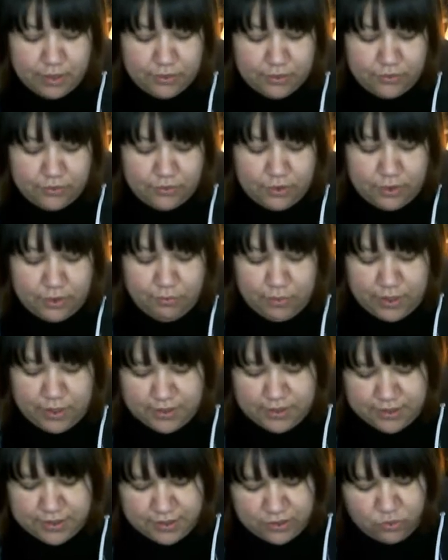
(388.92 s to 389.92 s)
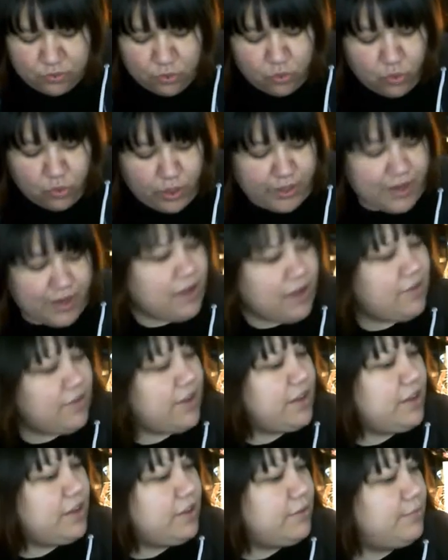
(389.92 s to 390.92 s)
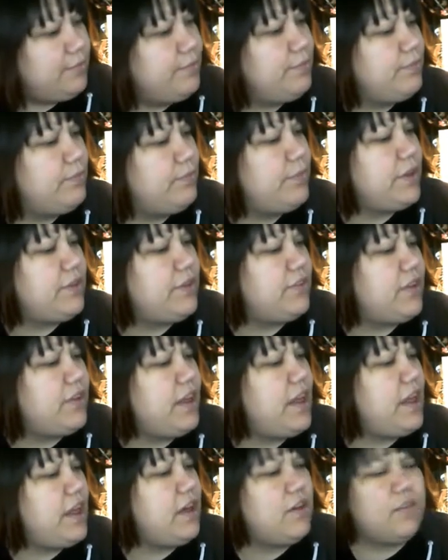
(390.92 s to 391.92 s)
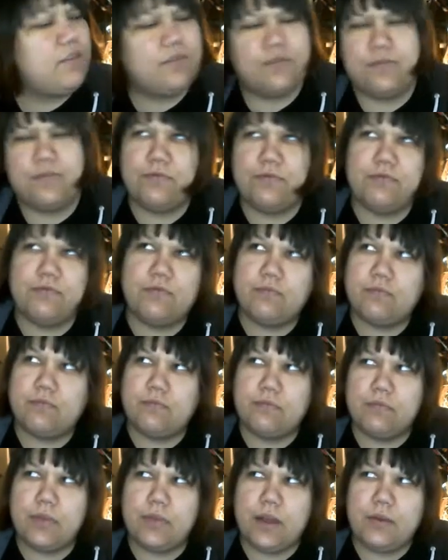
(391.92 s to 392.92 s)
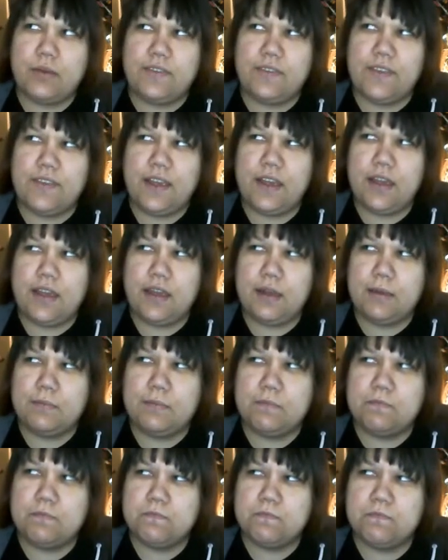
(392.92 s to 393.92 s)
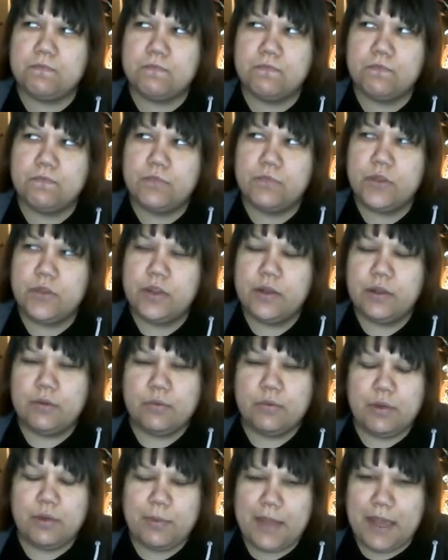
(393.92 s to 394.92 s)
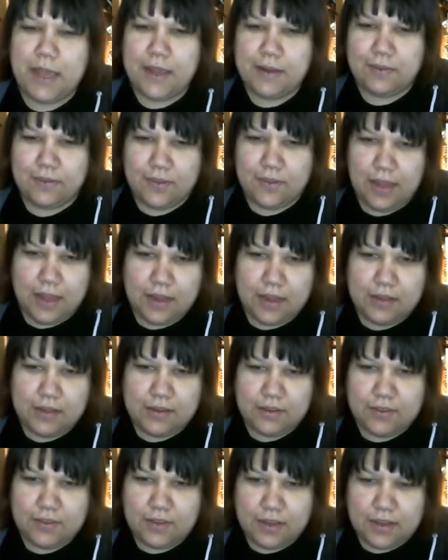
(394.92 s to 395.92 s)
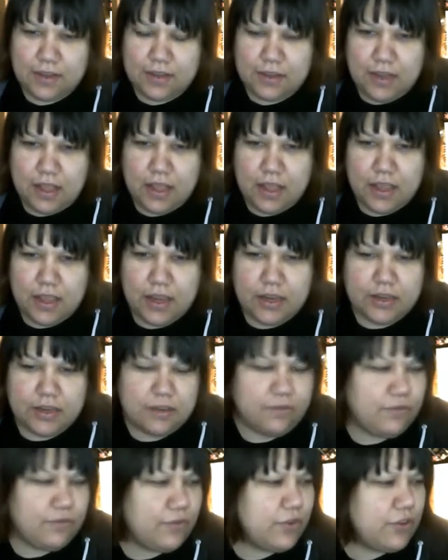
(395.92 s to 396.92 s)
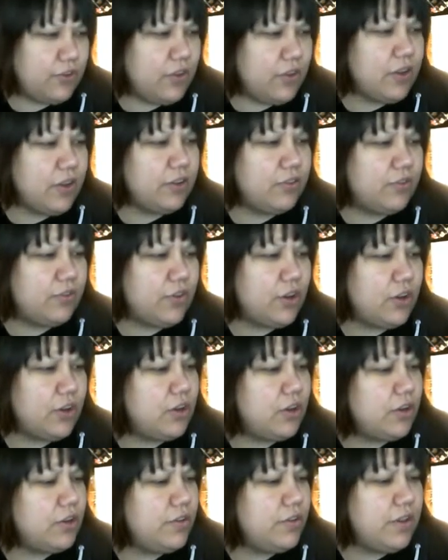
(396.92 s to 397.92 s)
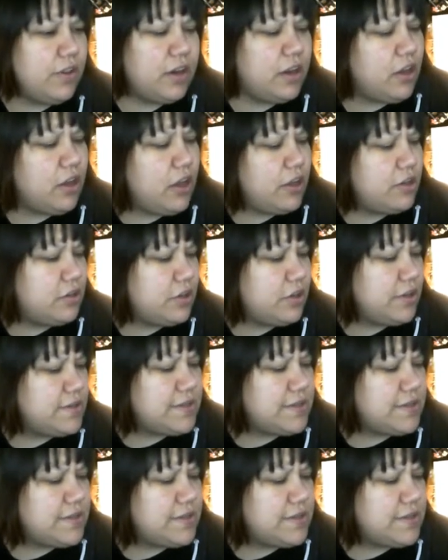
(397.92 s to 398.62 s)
So I went Croy diving because I have, I would say, maybe 8 skeins in line for socks for her that I got during